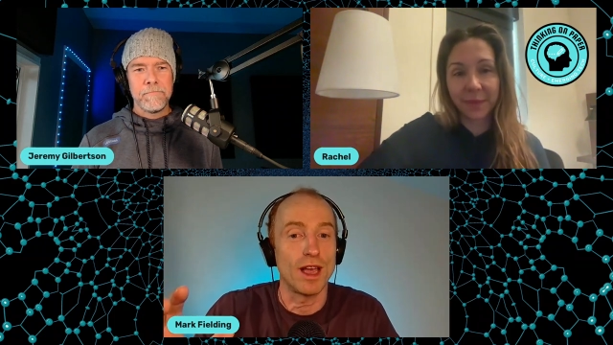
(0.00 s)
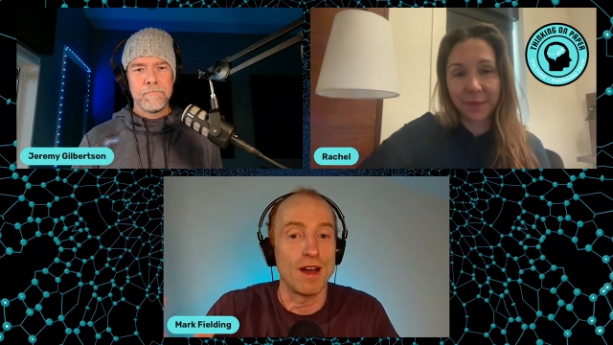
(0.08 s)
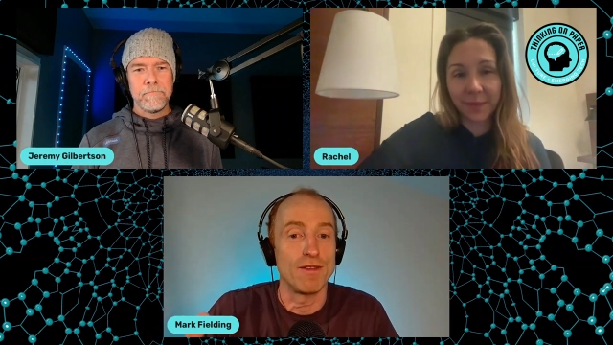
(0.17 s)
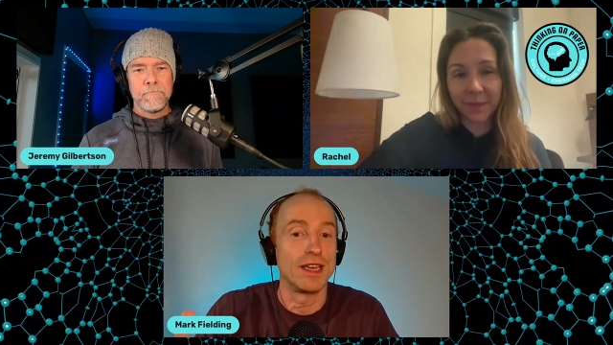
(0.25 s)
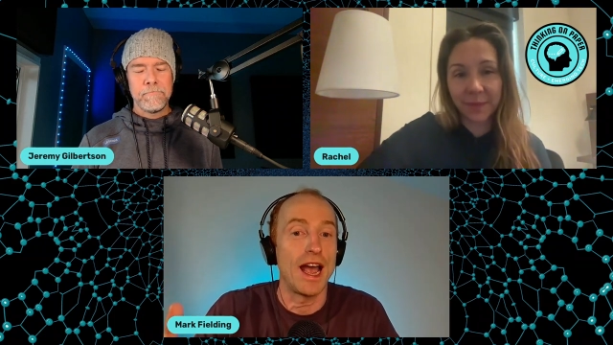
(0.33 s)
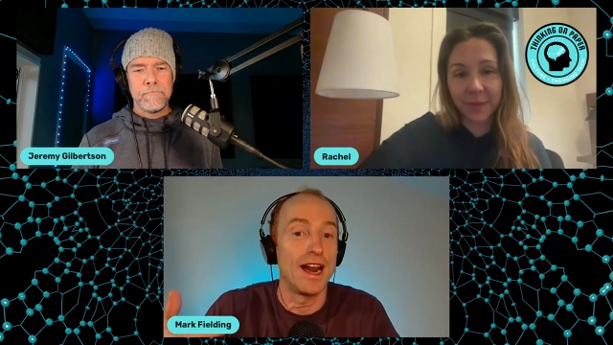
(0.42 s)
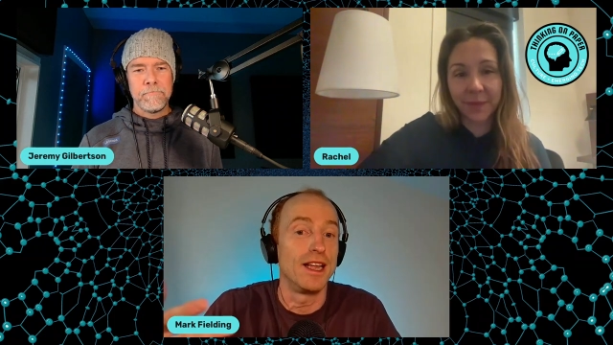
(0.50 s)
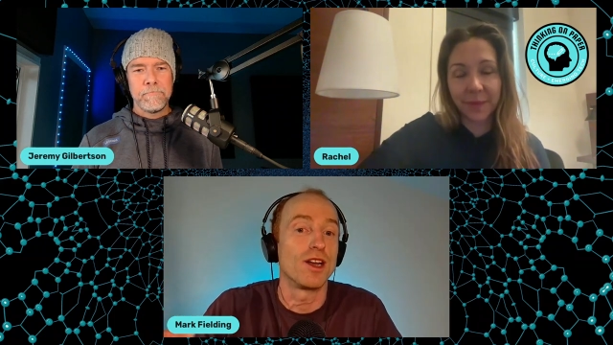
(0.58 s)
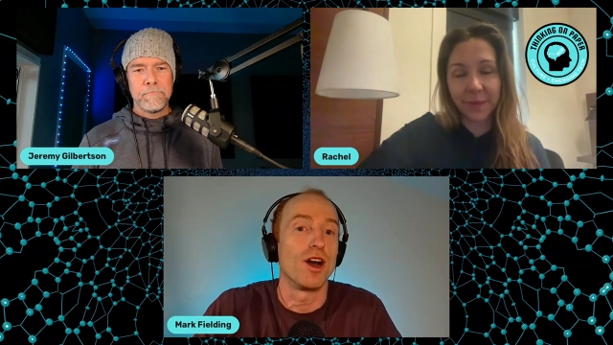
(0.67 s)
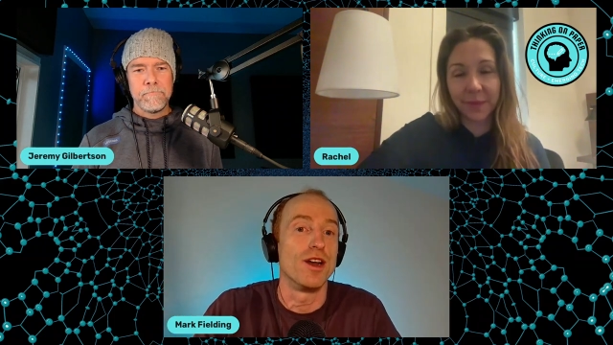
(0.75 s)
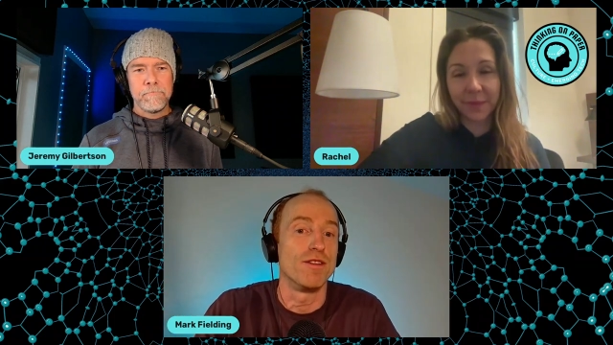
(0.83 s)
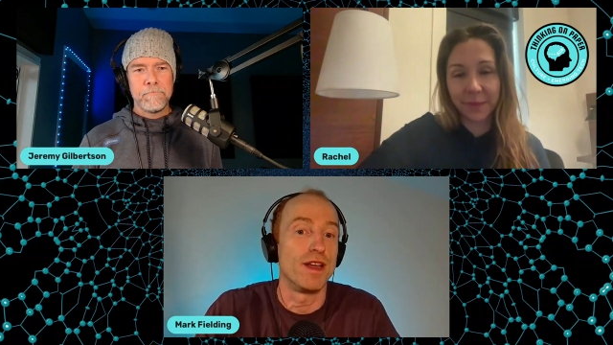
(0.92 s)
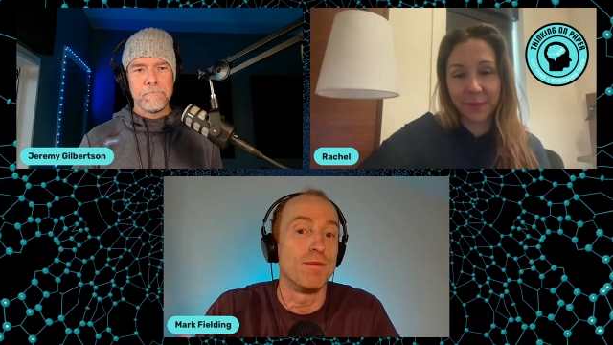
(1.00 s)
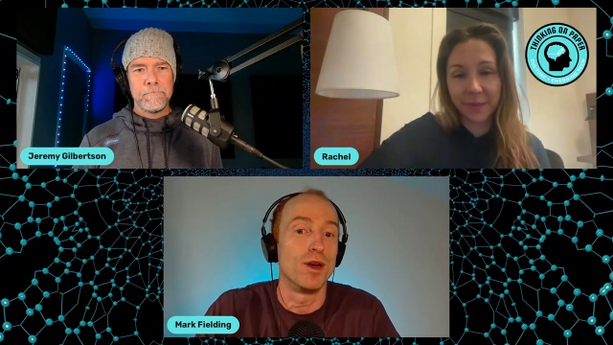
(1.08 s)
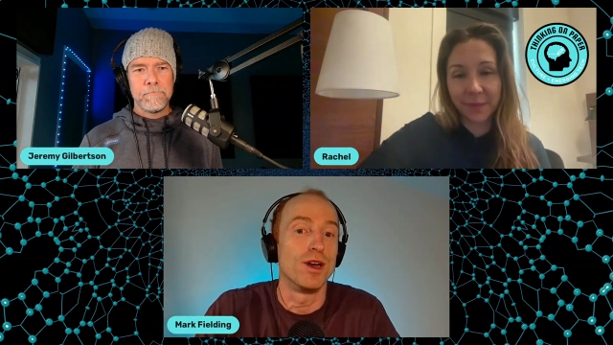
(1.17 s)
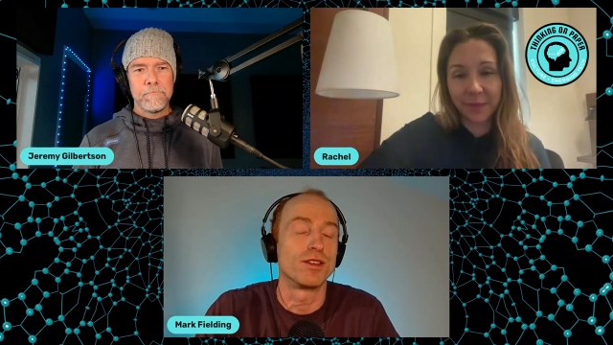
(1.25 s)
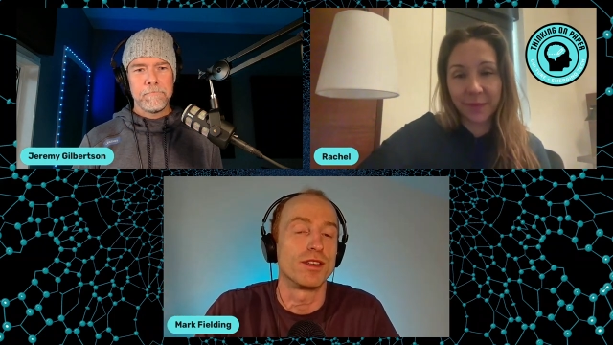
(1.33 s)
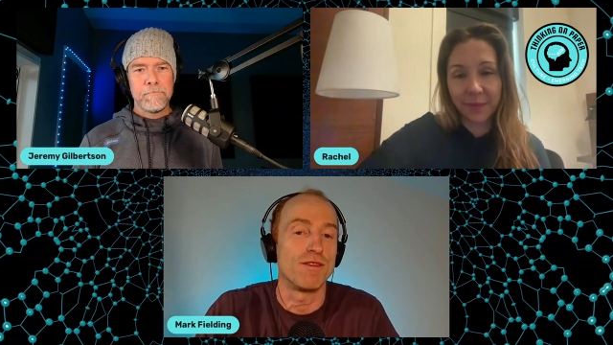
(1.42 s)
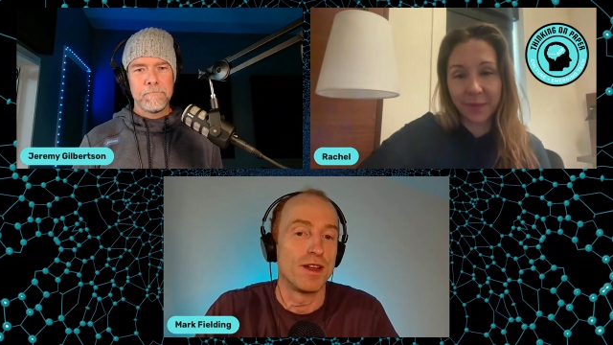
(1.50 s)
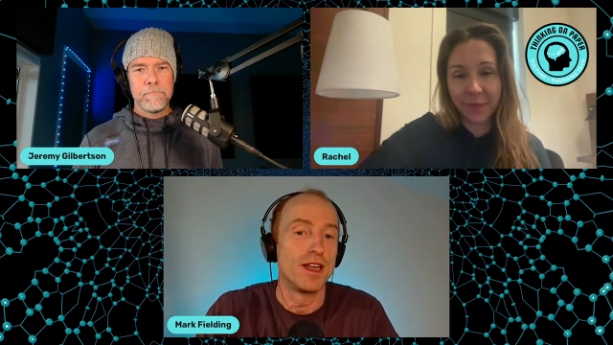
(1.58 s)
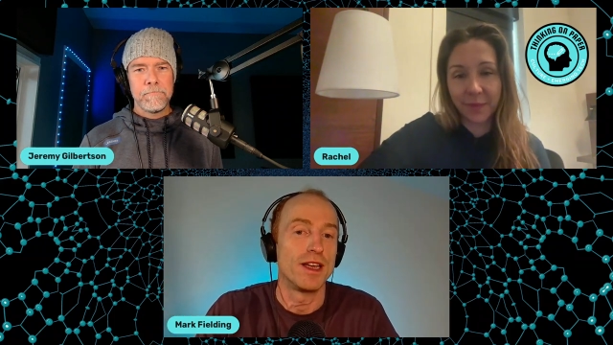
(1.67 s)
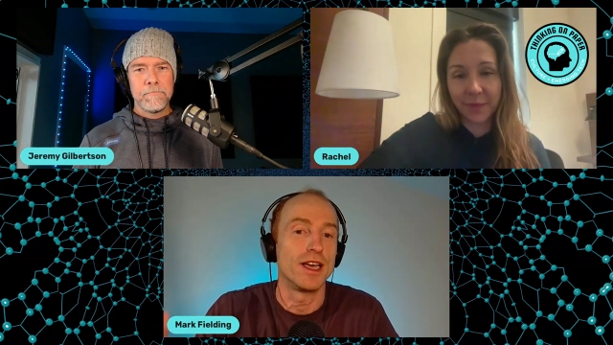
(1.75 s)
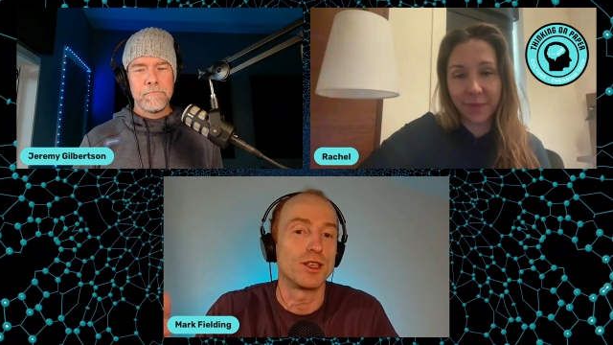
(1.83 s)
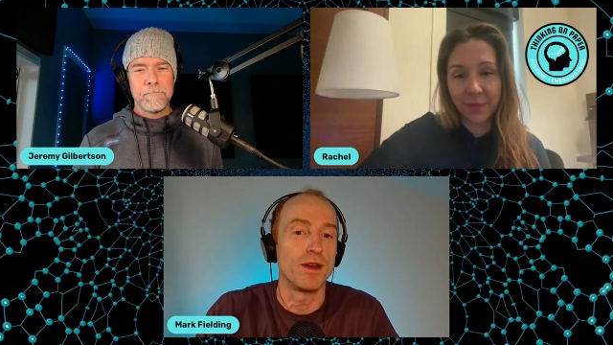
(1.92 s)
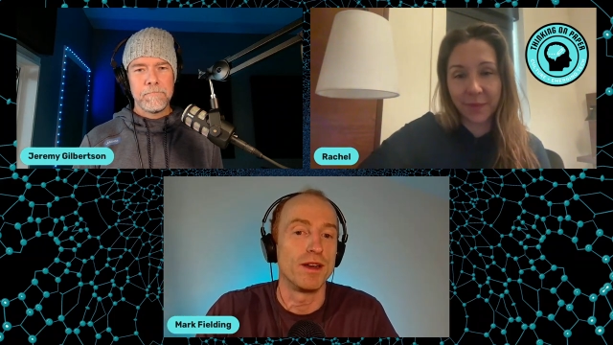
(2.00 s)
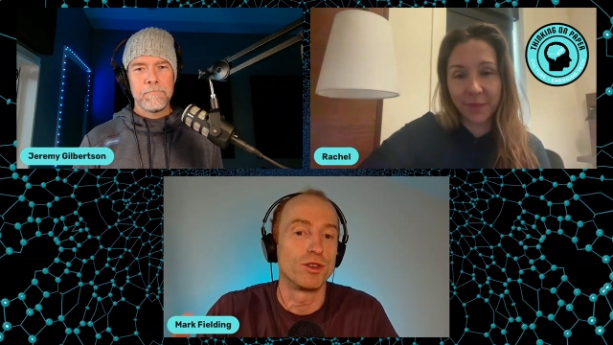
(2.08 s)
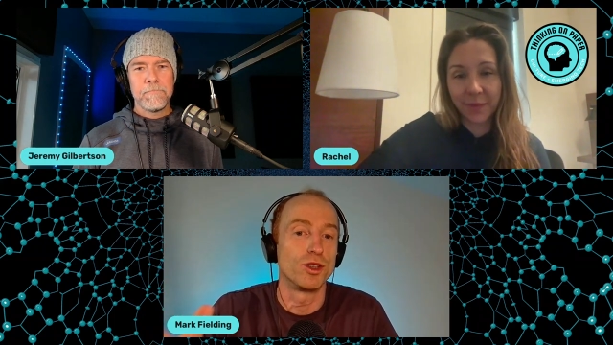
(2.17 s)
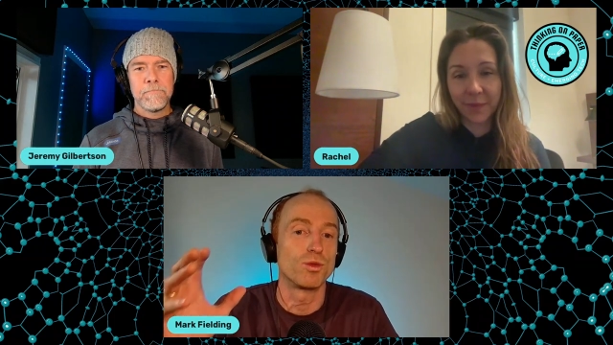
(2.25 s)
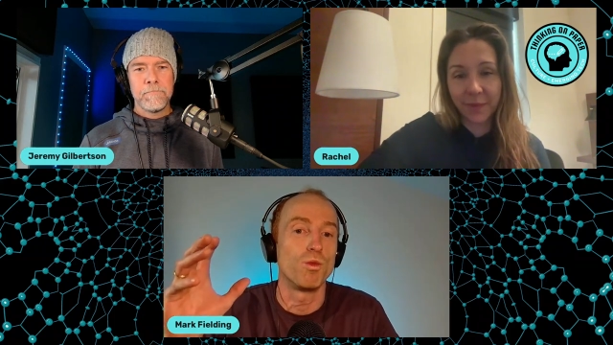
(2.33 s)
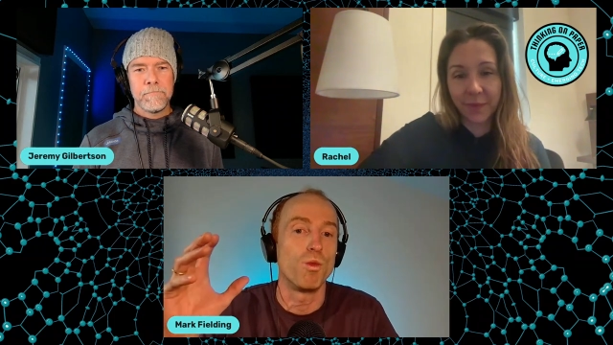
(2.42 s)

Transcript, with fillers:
Speaker 1: having any kind of immersive experience, just